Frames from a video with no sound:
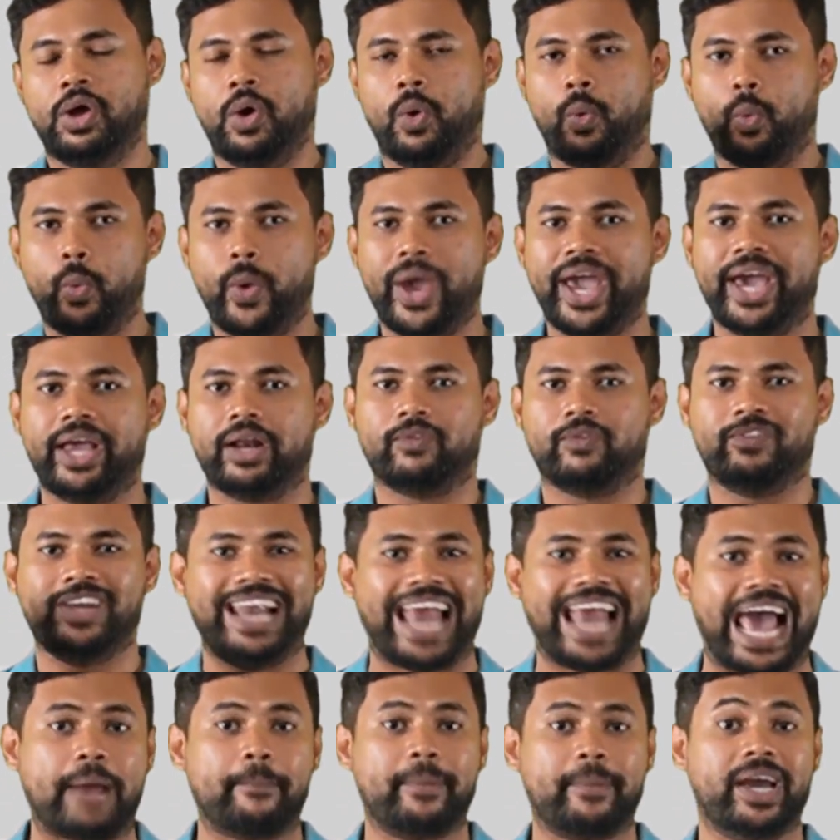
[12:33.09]
Where we
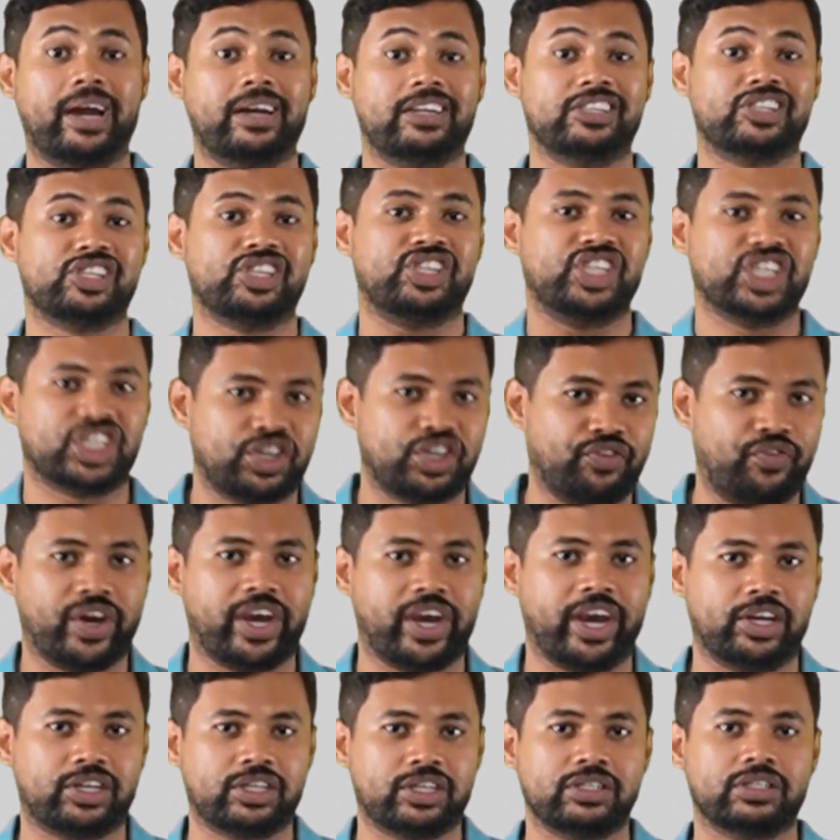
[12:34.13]
lag behind is the
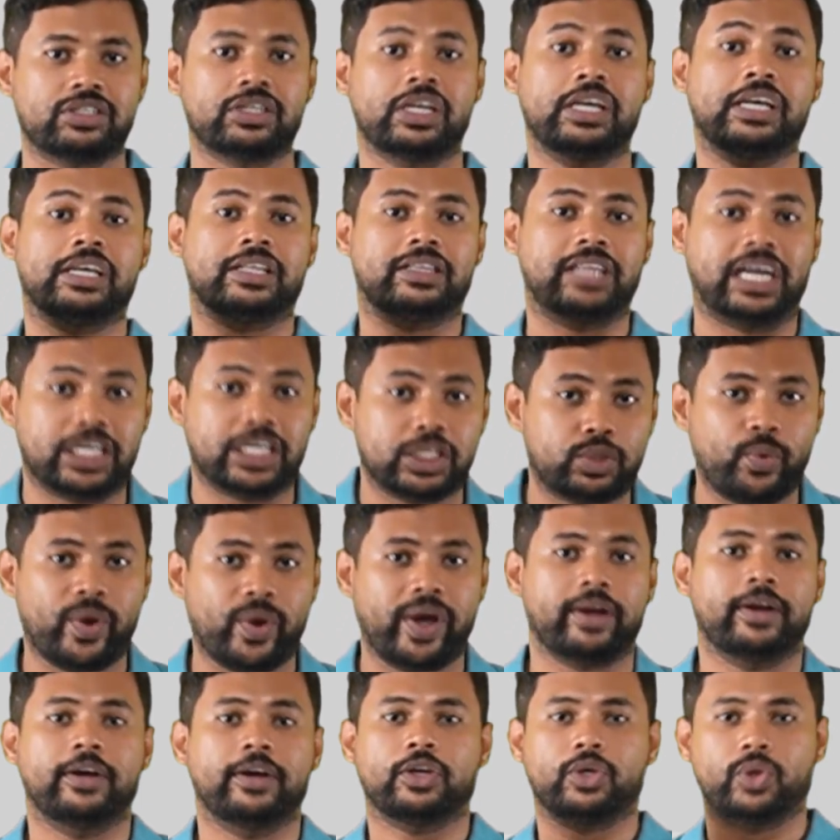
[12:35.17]
justifications. That is
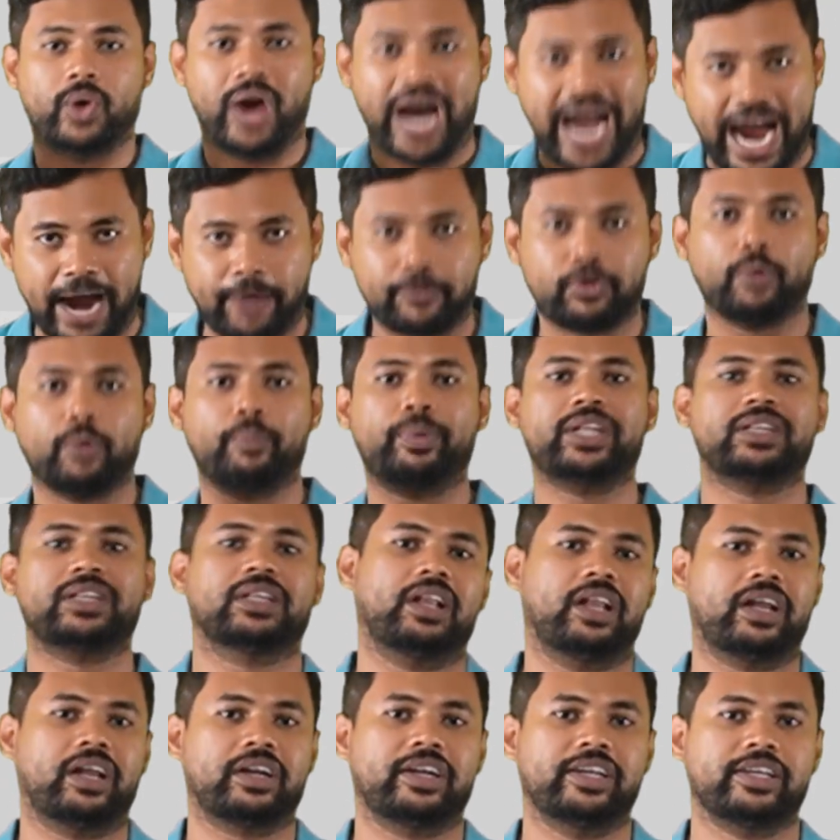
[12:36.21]
where you have to bring the
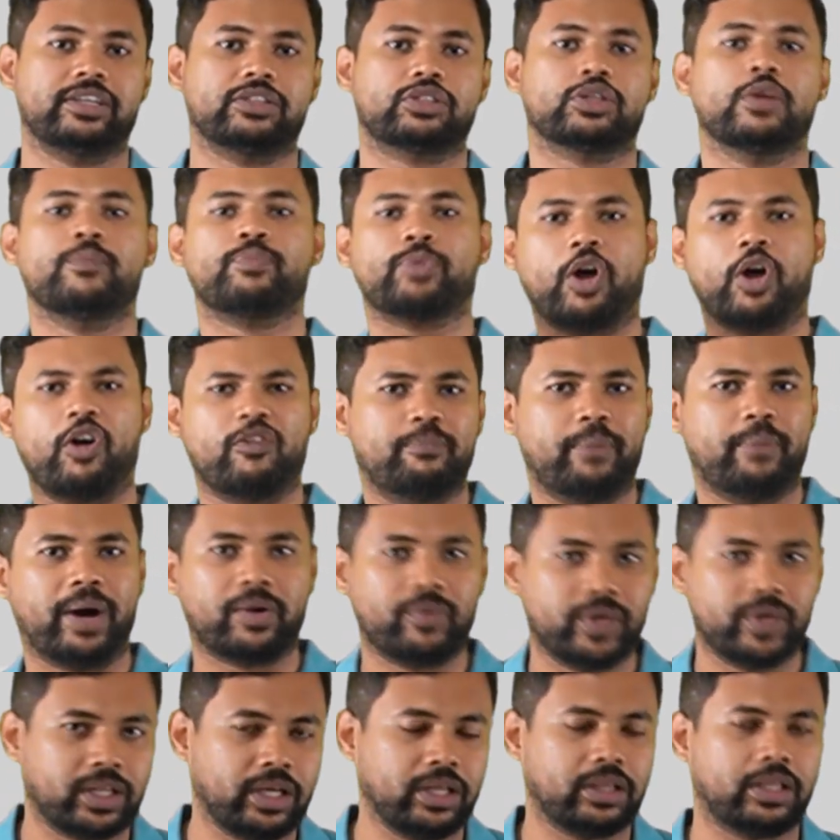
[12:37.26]
learnings of
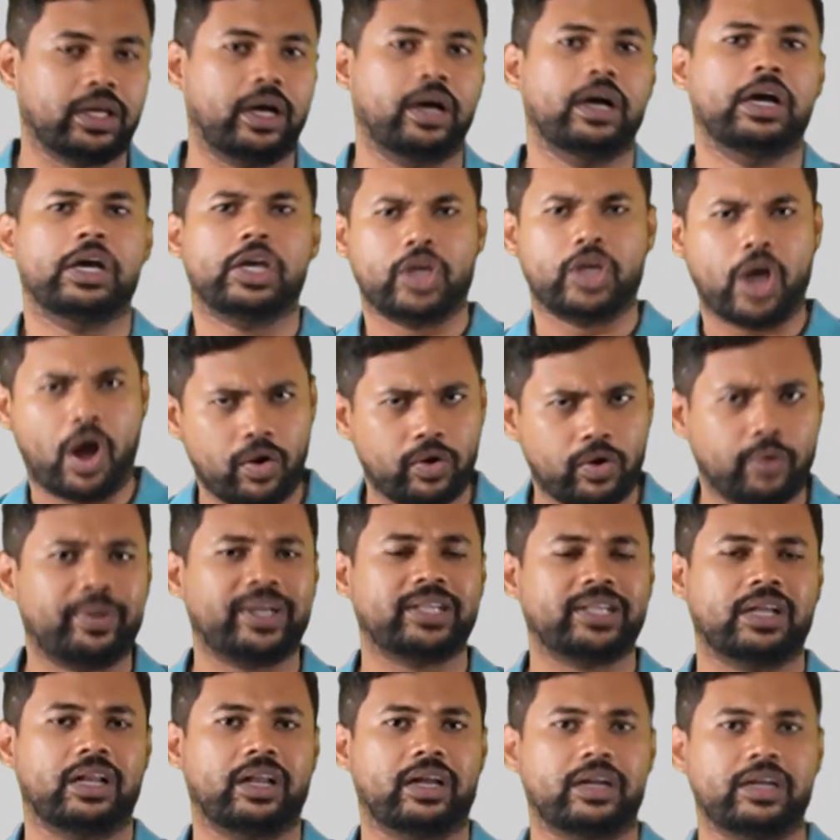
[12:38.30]
Bhagavad Gita, you have to bring
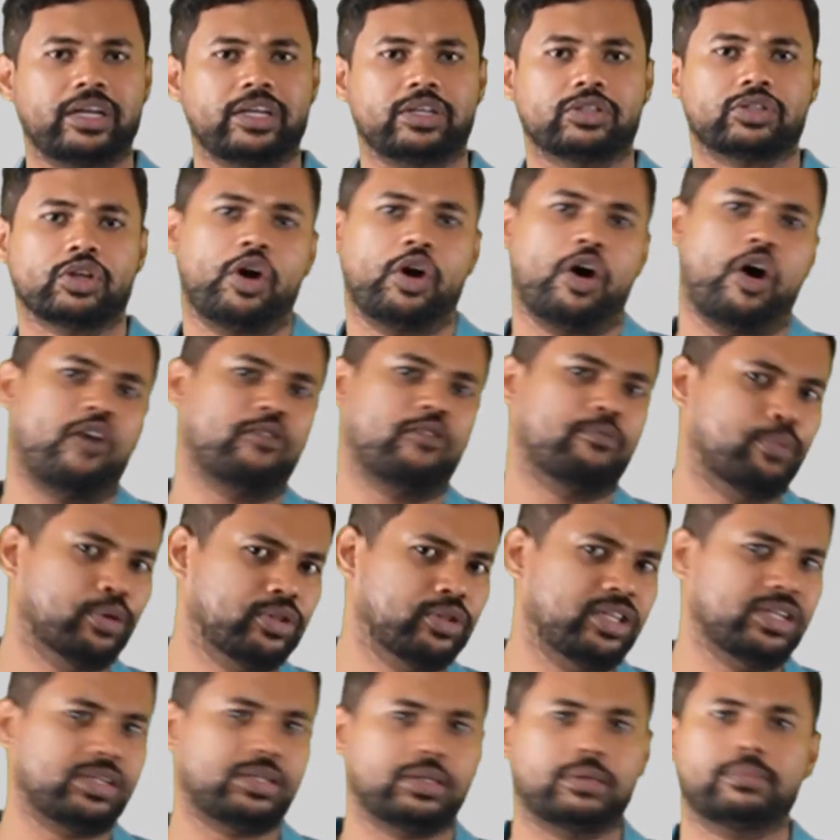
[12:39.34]
the learnings of
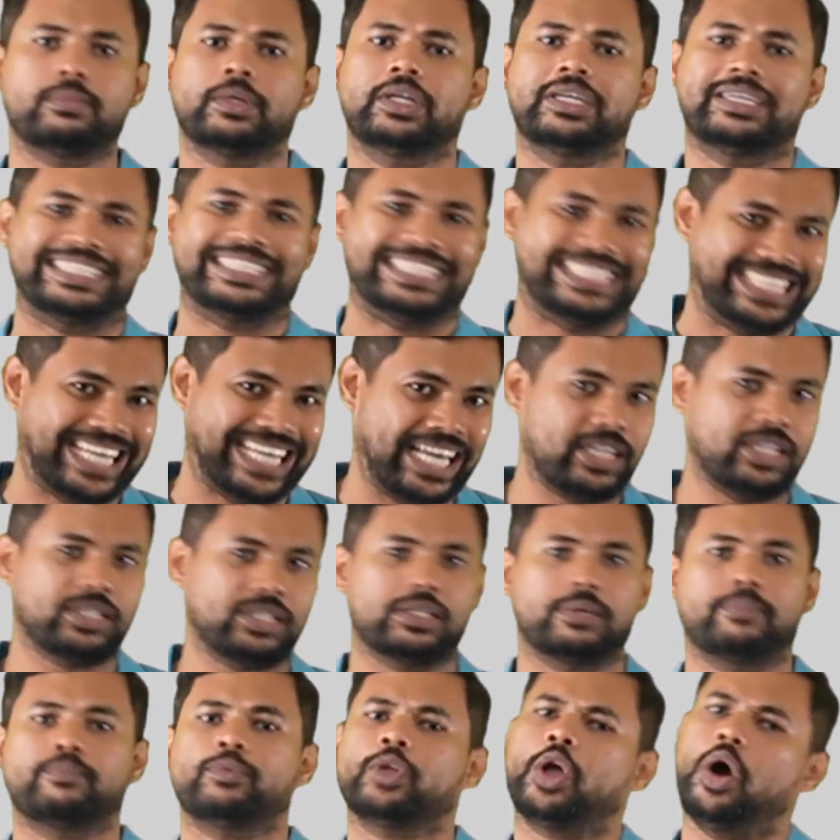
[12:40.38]
Buddhism,
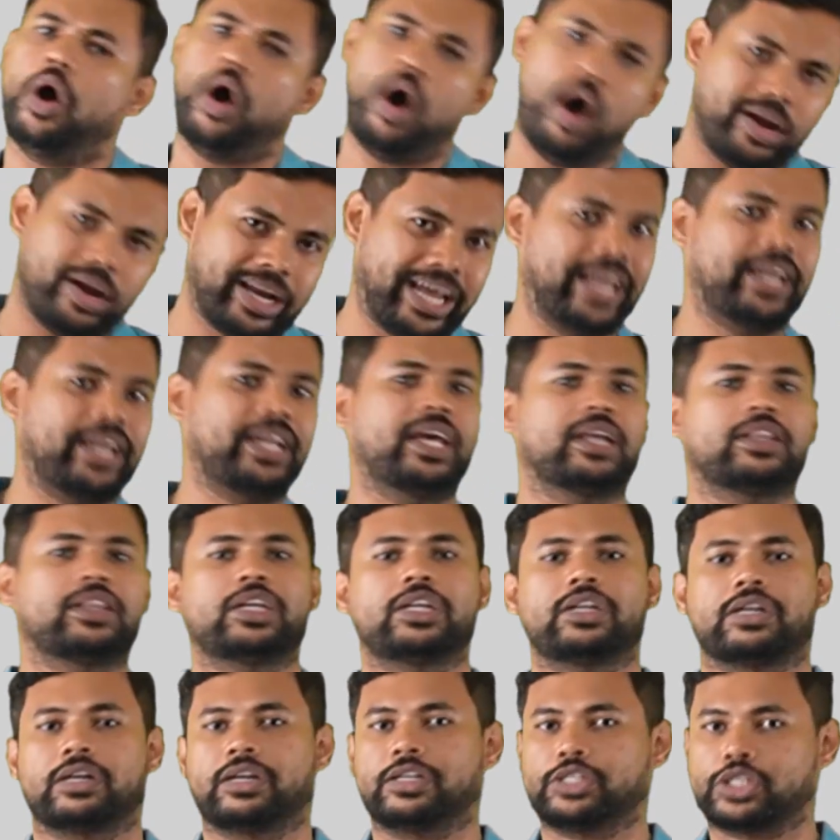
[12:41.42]
Jainism, or any
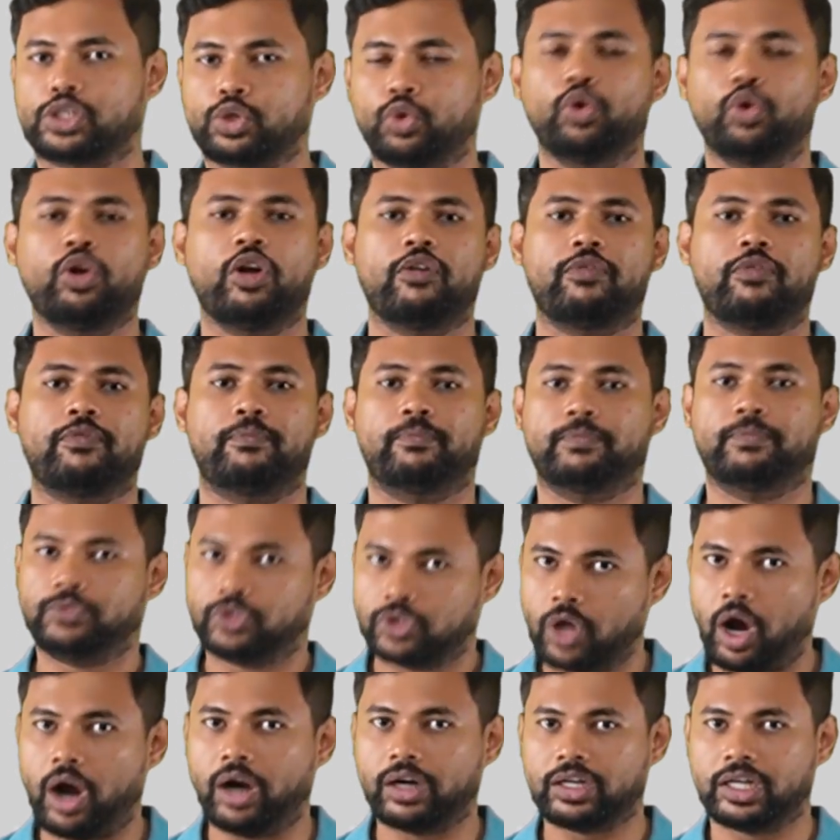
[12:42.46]
other school of
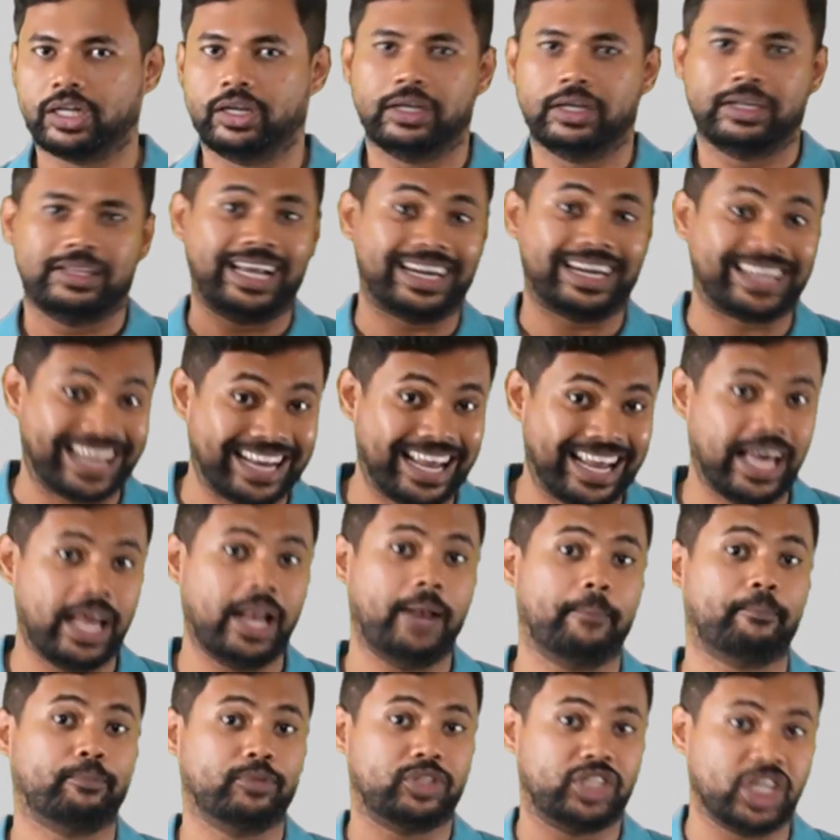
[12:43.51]
thought that can
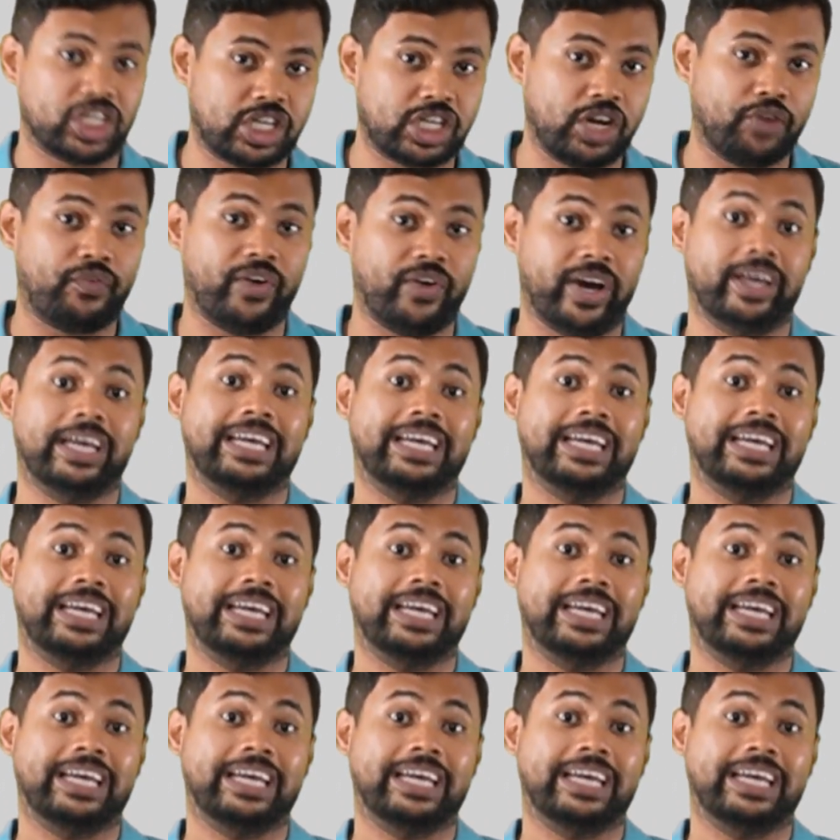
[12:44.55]
help justify